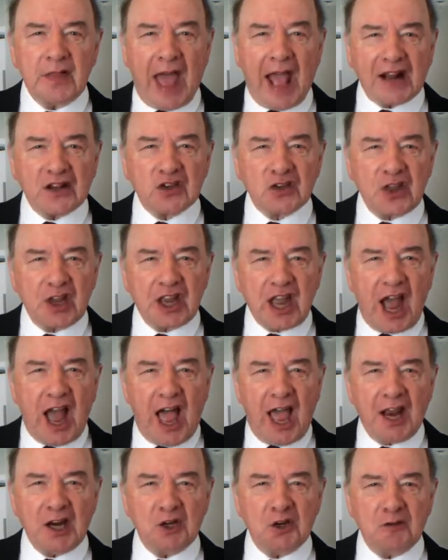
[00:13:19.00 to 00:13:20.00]
That's the
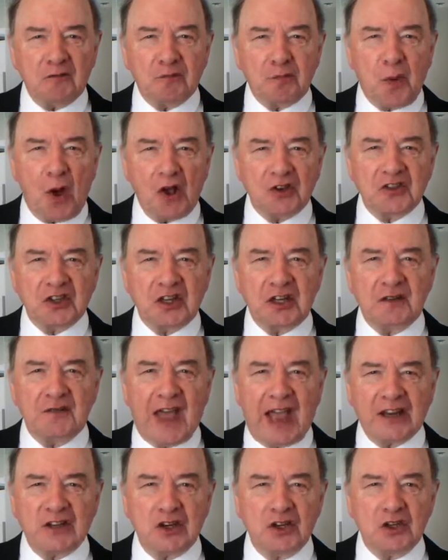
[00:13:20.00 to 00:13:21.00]
kind of
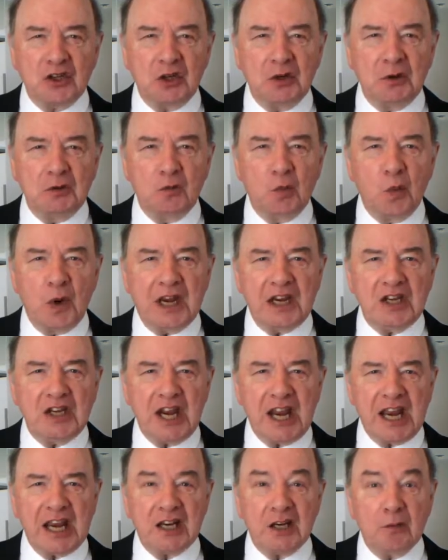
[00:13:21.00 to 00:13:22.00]
positive attitude we
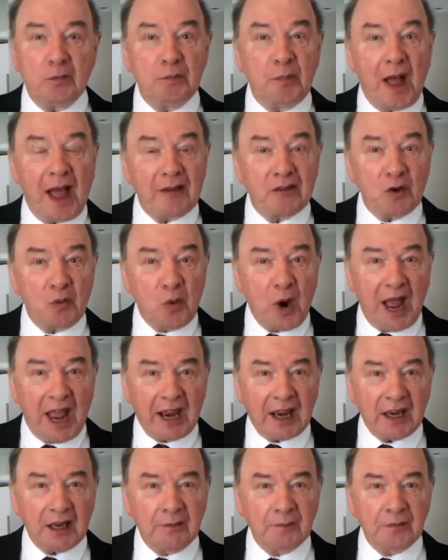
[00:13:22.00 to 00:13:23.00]
need. And by the
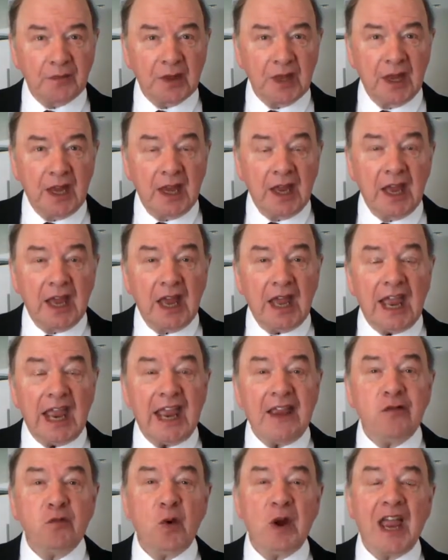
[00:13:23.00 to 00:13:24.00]
way,
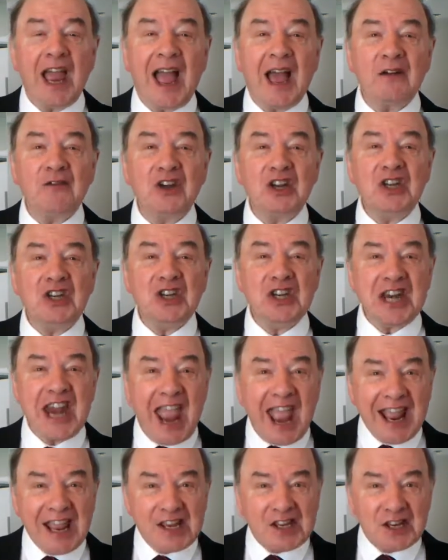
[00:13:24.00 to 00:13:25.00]
if we have a
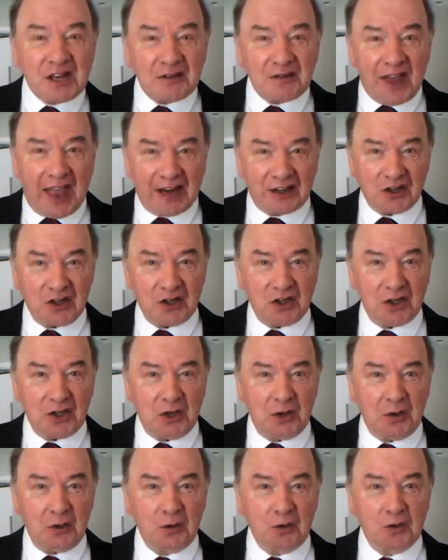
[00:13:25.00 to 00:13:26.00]
negative
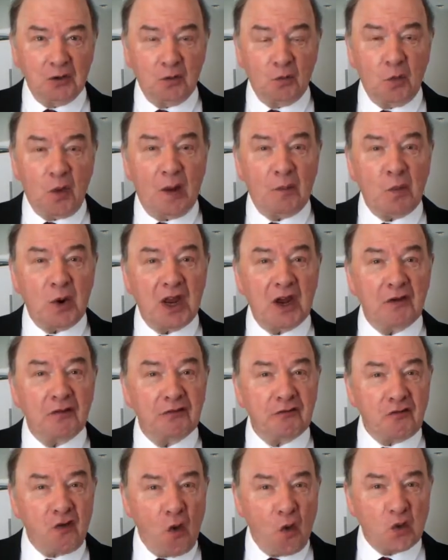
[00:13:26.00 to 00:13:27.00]
attitude when we
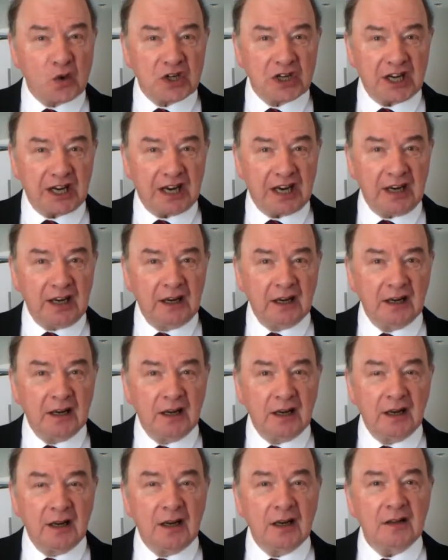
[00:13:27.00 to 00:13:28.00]
are 40,
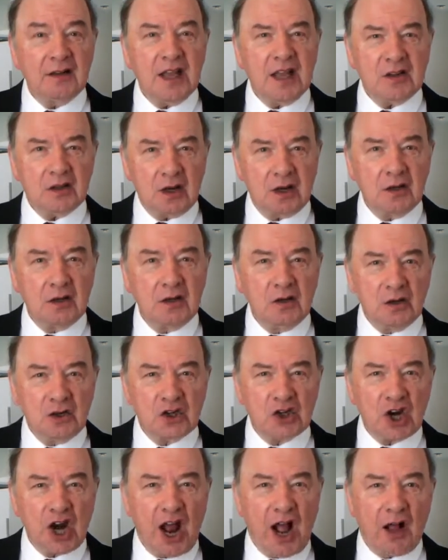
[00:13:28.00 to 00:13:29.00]
there's a
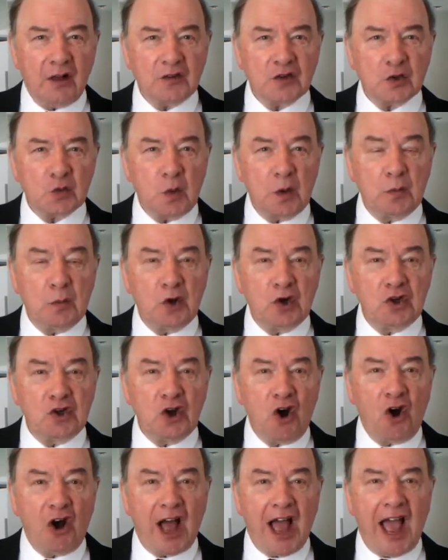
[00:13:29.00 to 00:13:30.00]
good chance we will
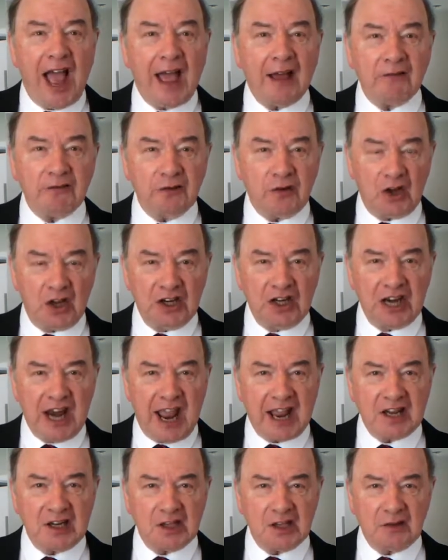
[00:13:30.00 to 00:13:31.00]
not have a
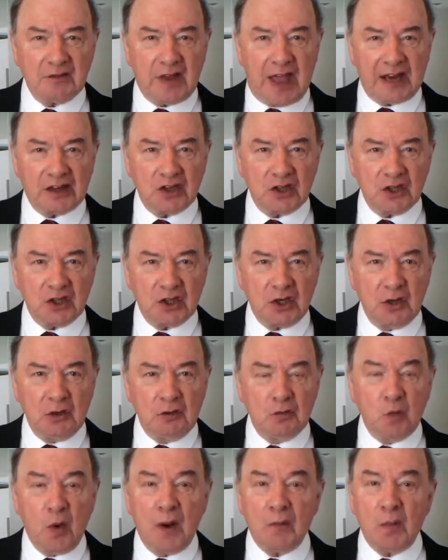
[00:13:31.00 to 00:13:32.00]
negative
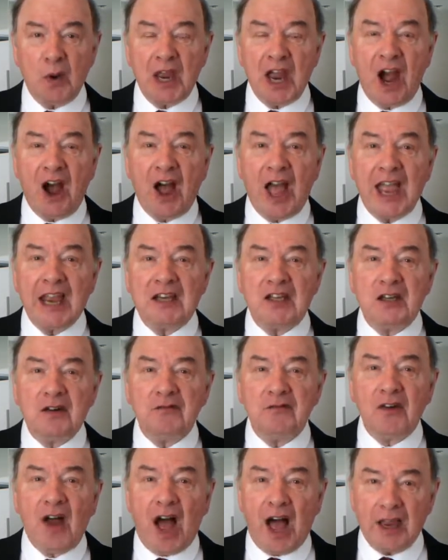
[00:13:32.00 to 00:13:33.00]
attitude when we are
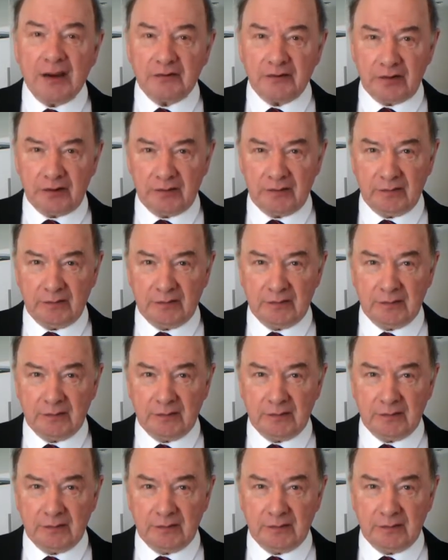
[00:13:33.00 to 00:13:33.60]
85.